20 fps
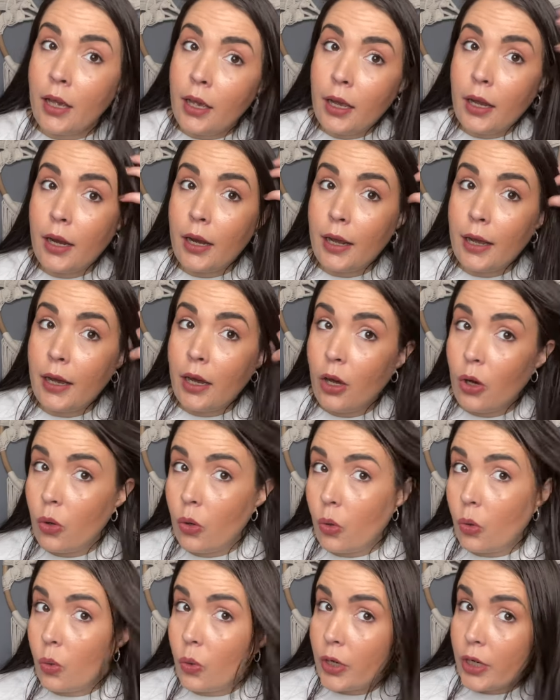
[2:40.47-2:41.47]
Now,
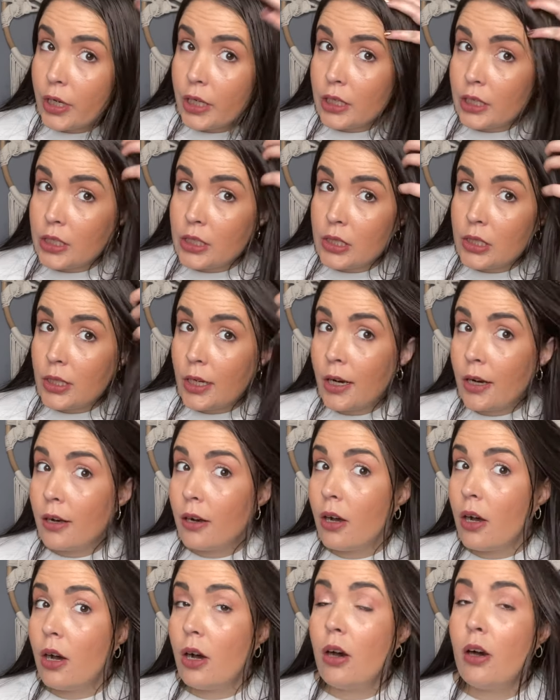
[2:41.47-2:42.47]
we're going to start
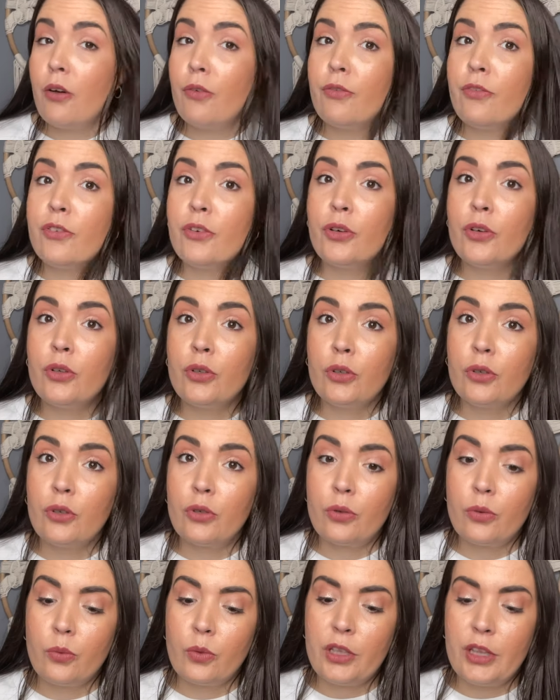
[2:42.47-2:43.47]
off
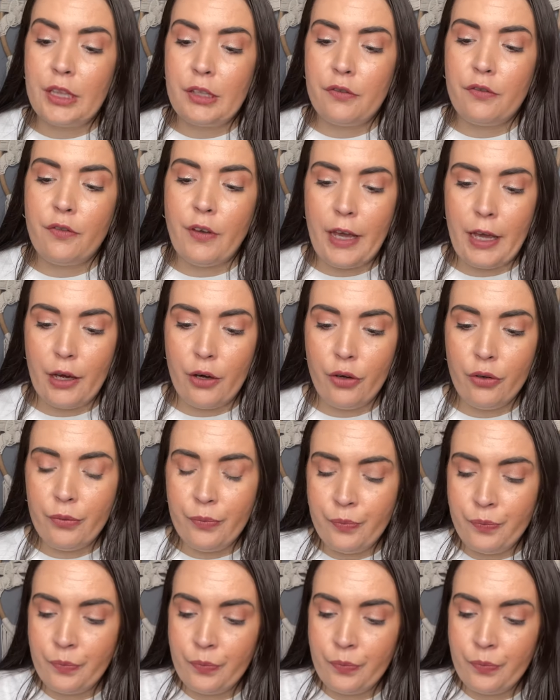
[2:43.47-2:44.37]
with the fail